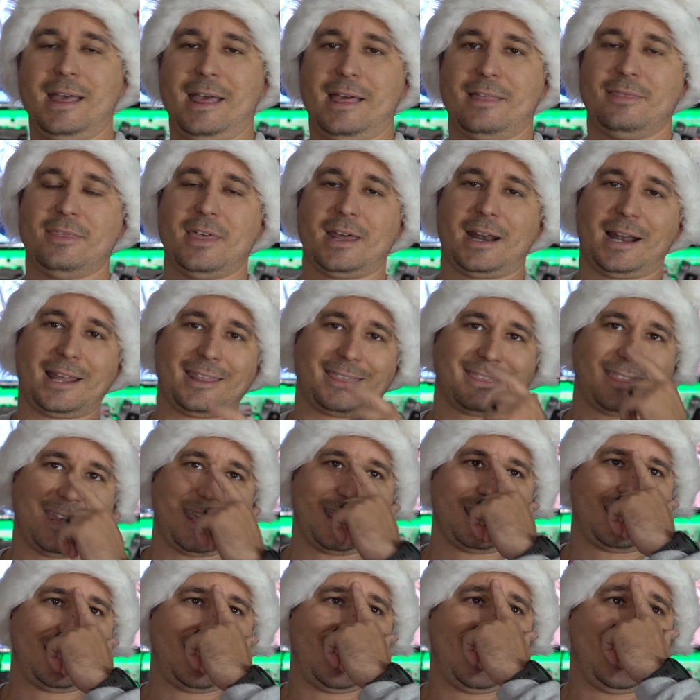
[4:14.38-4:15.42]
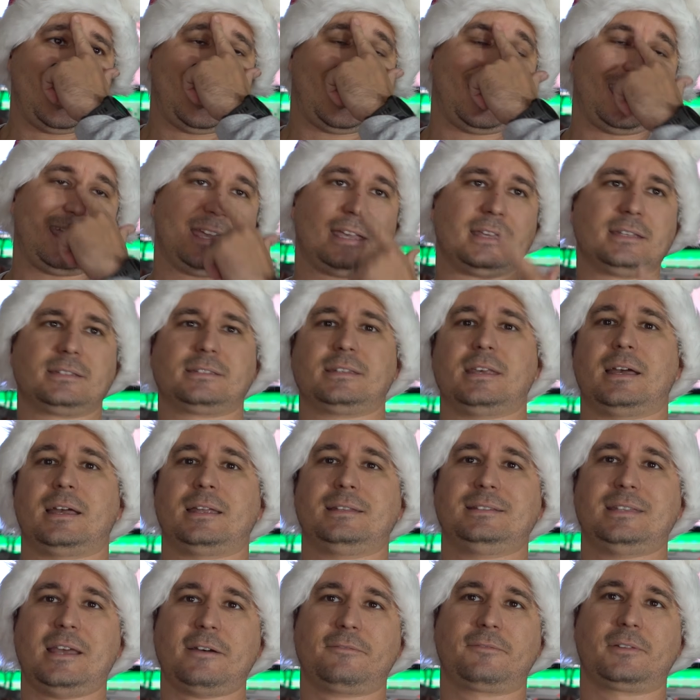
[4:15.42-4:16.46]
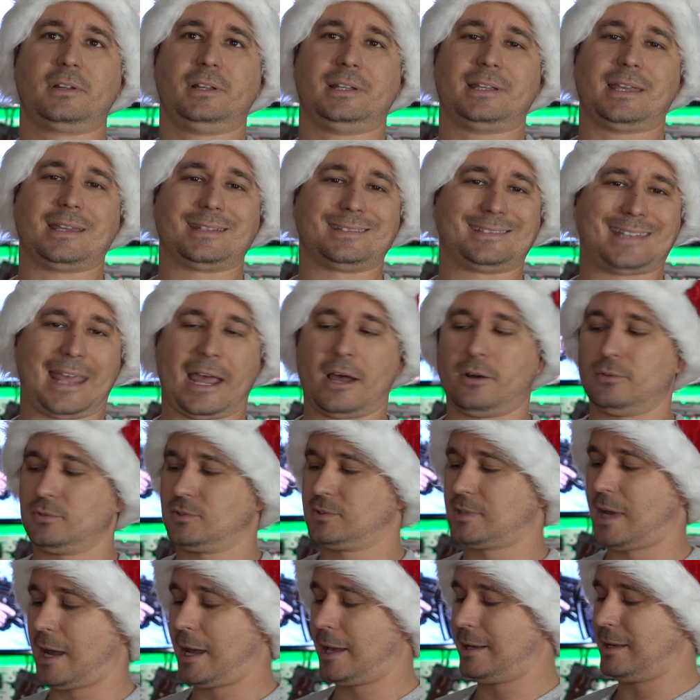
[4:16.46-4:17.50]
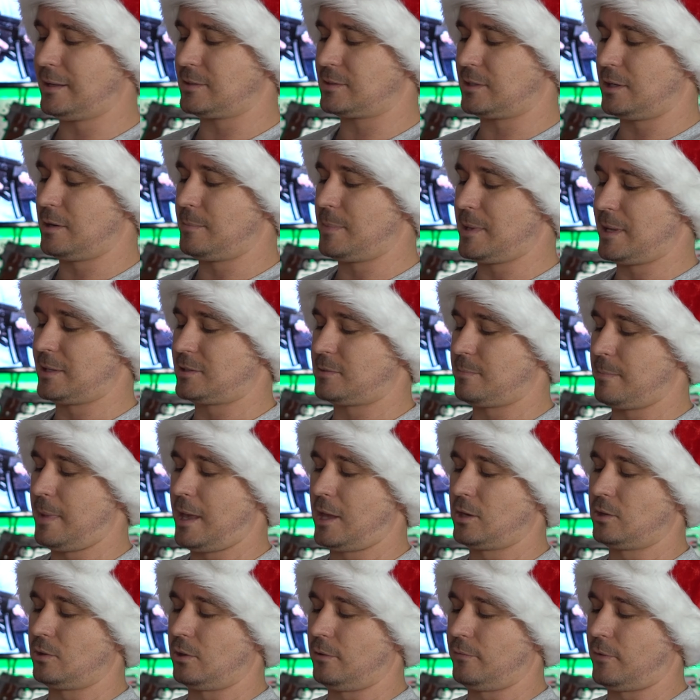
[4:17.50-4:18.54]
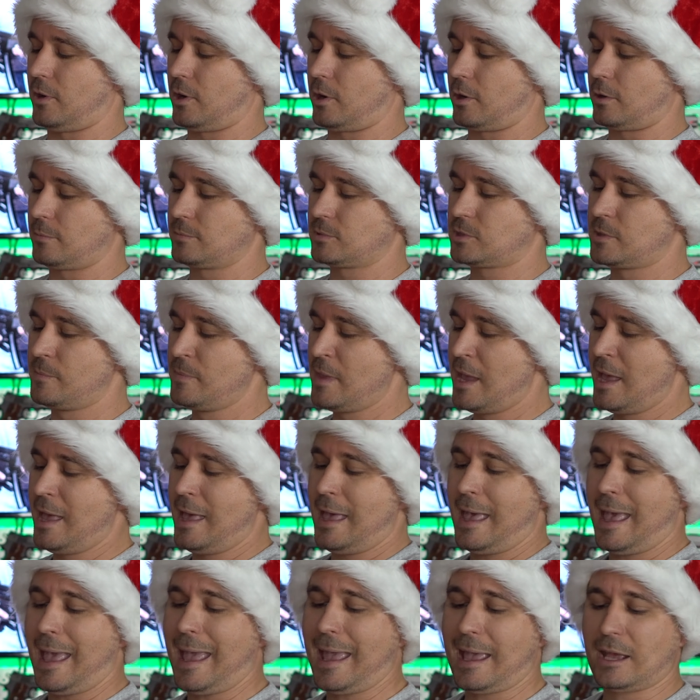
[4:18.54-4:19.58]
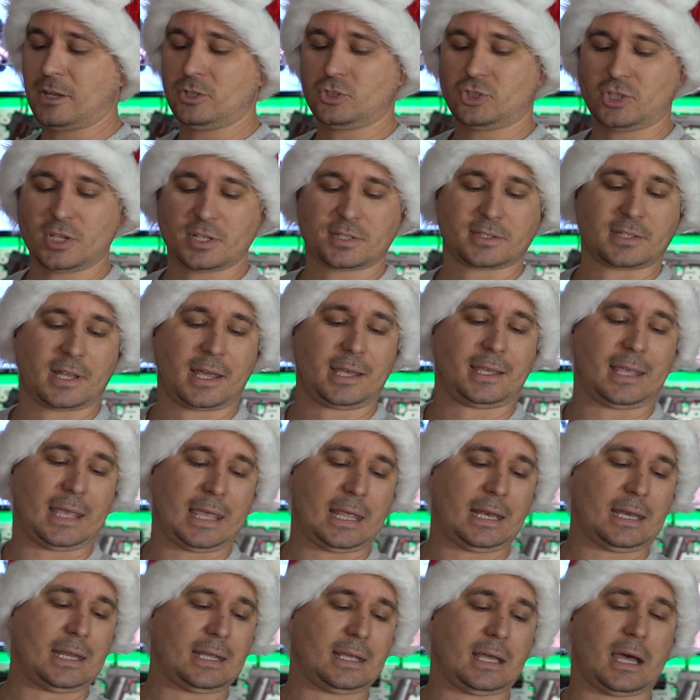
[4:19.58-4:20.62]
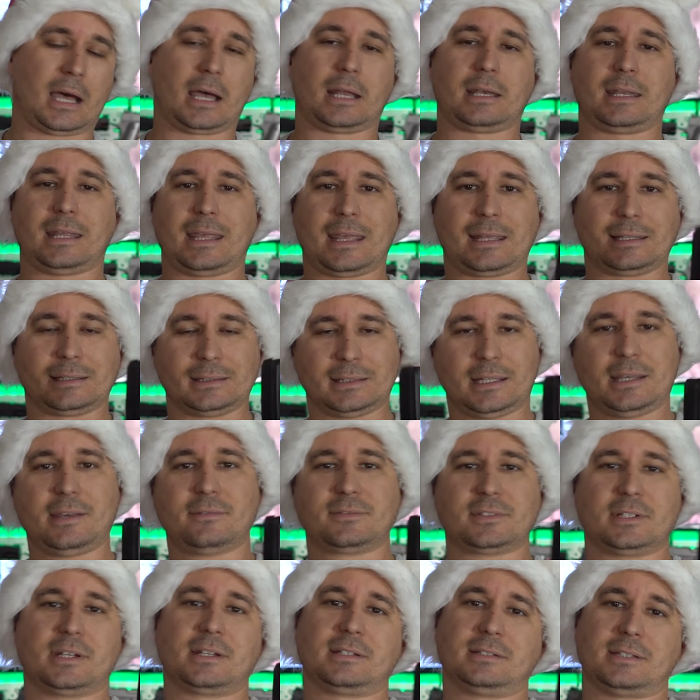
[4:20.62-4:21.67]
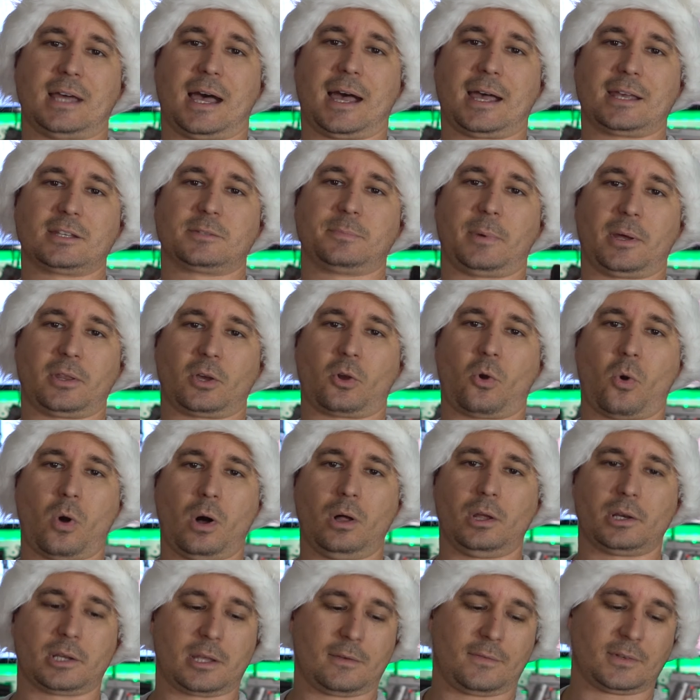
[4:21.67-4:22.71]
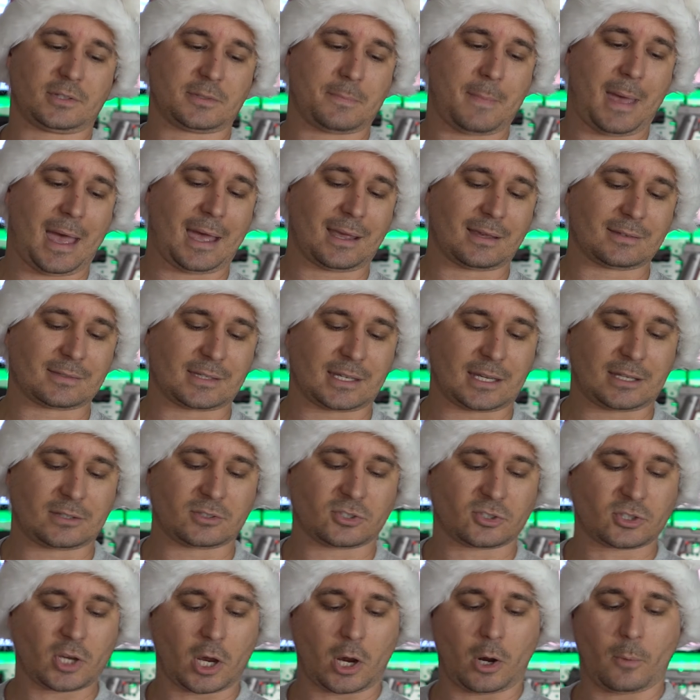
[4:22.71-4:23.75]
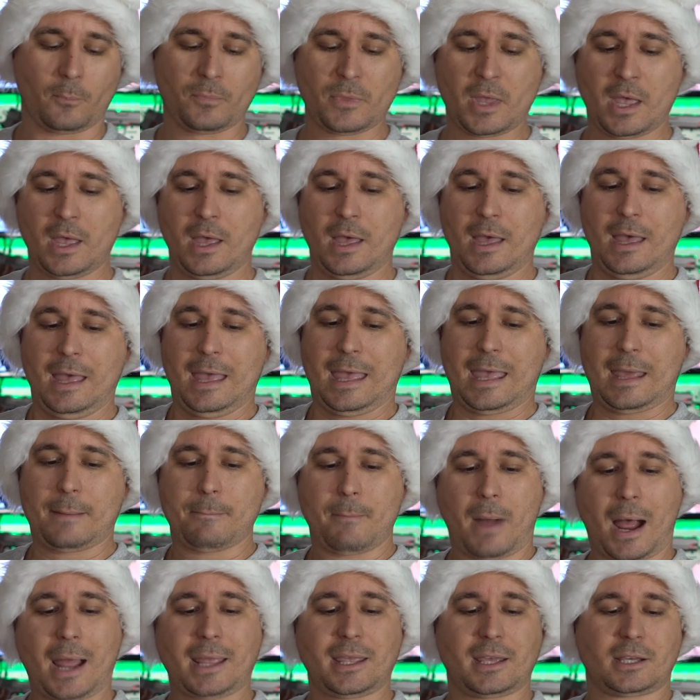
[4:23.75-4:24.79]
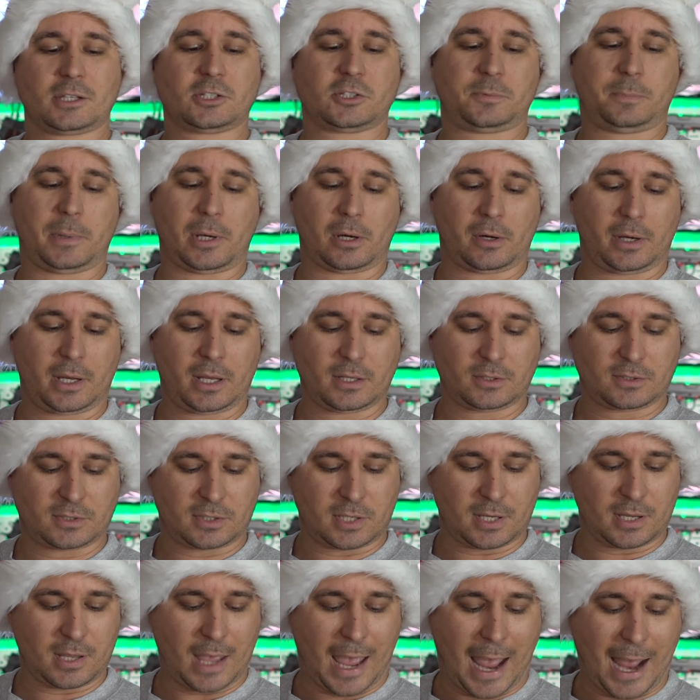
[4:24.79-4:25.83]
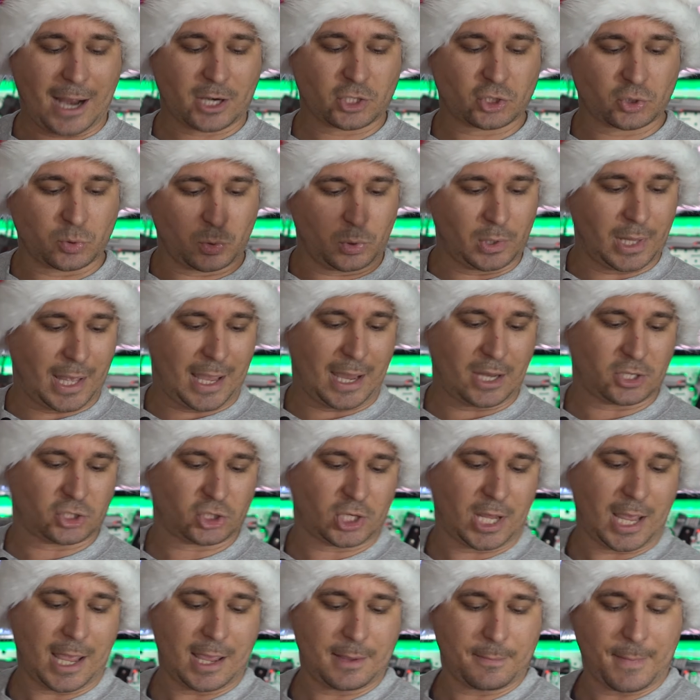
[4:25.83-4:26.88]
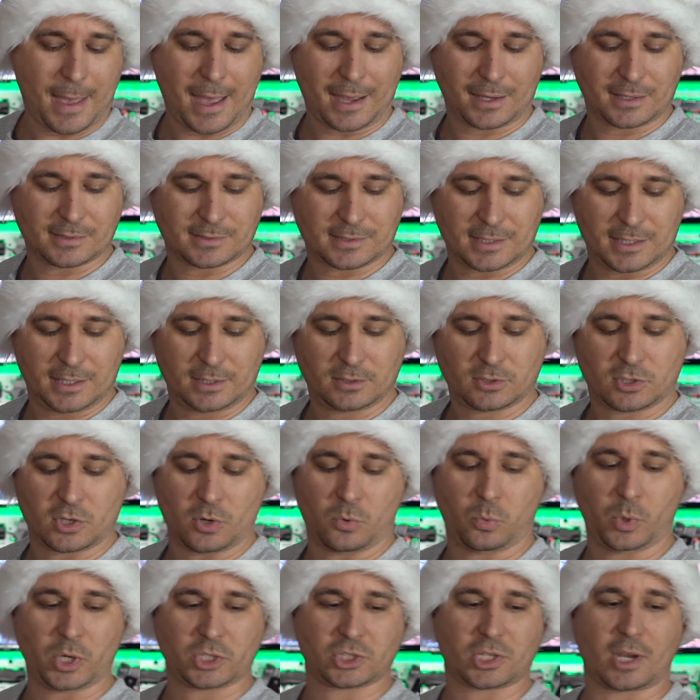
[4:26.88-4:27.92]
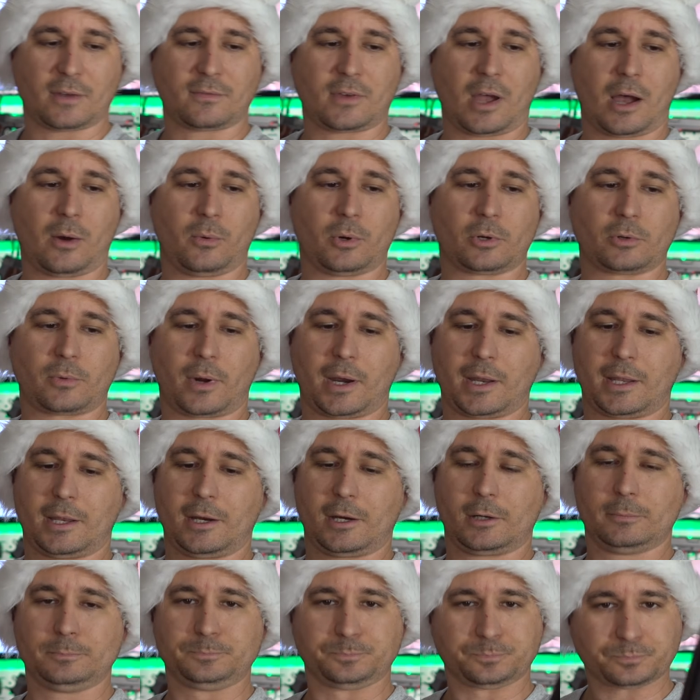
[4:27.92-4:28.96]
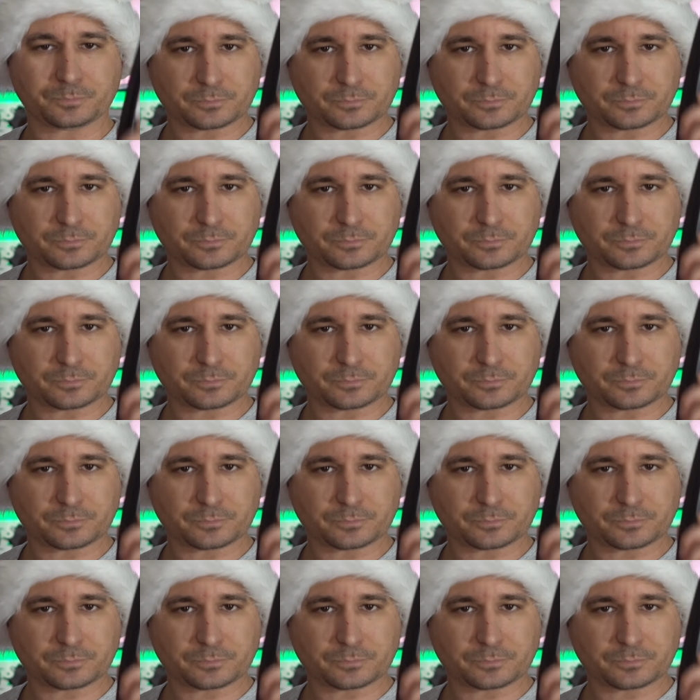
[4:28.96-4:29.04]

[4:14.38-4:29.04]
that I think is definitely a downside is gonna be its manual of arms. And just like any gun, it lives and it dies by the quality of its magazines. So in my experience, actual HK magazines, which I've got one right here,